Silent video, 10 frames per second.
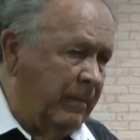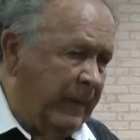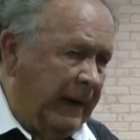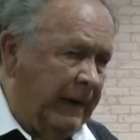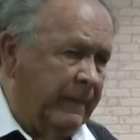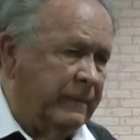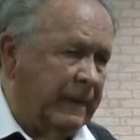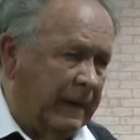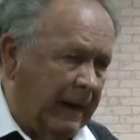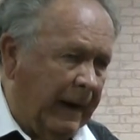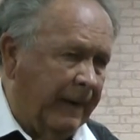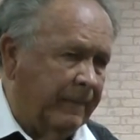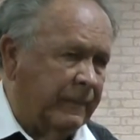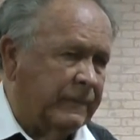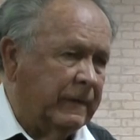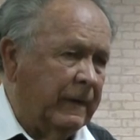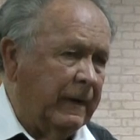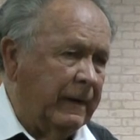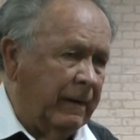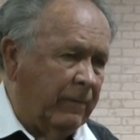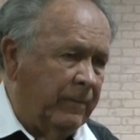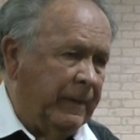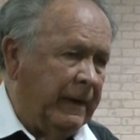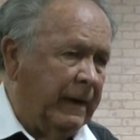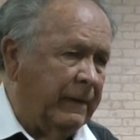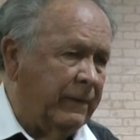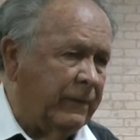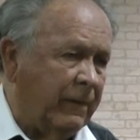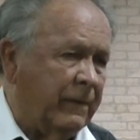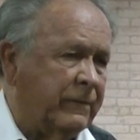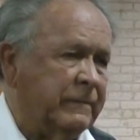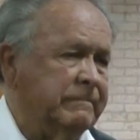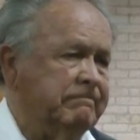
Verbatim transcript: babes and lambs that would be in the church.